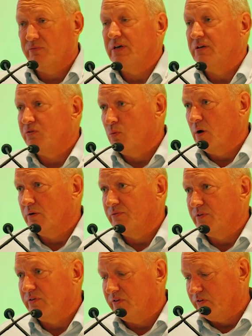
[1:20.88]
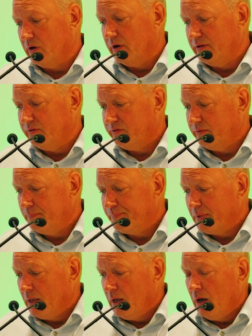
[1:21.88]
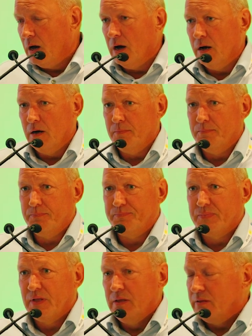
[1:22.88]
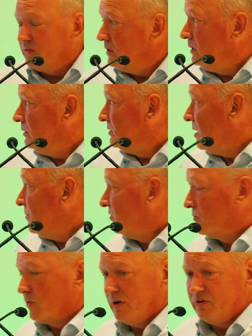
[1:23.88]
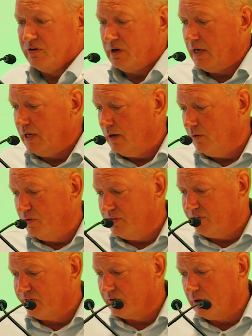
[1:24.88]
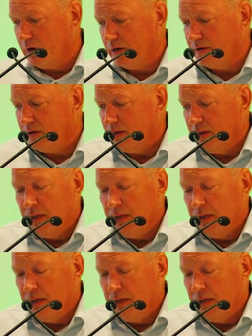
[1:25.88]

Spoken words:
of each one of the designs. There's a little demonstration here on this slide.